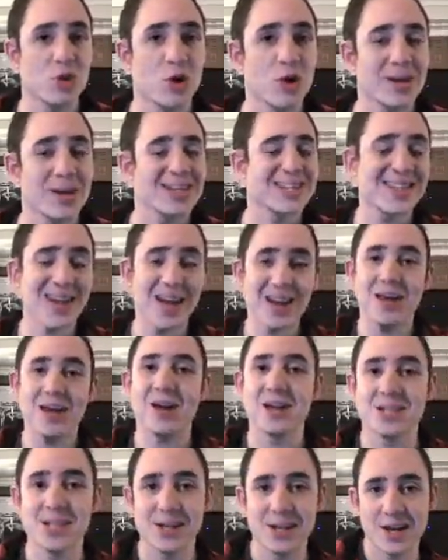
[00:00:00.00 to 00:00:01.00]
He's kind of hard to
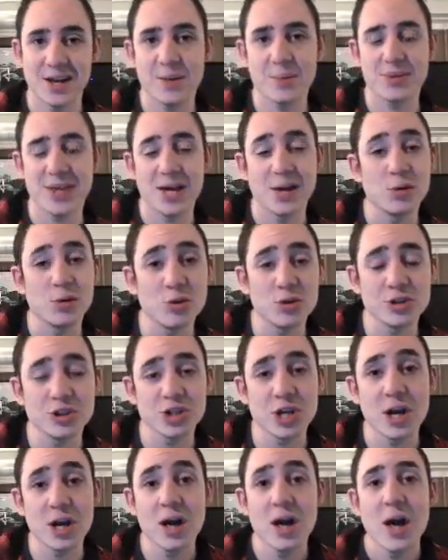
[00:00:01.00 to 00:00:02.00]
learn with that
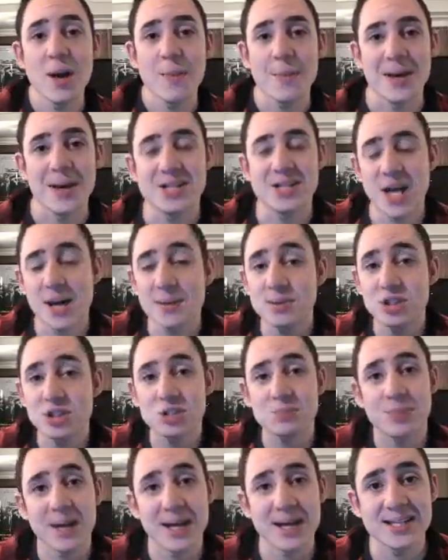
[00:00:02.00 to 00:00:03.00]
launcher, but in terms of just
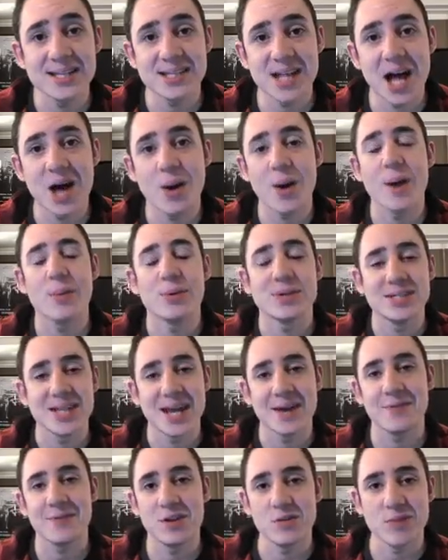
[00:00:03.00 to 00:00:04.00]
playstyle, I would
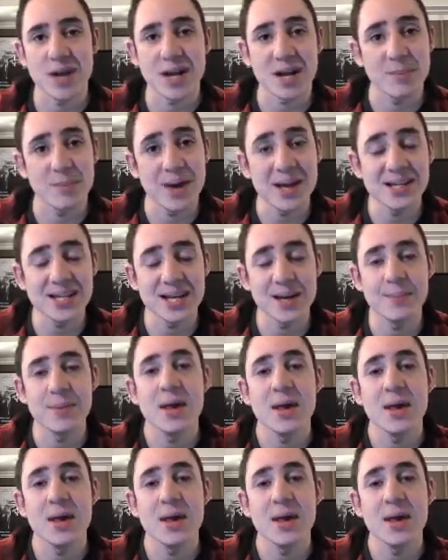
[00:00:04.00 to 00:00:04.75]
definitely recommend him.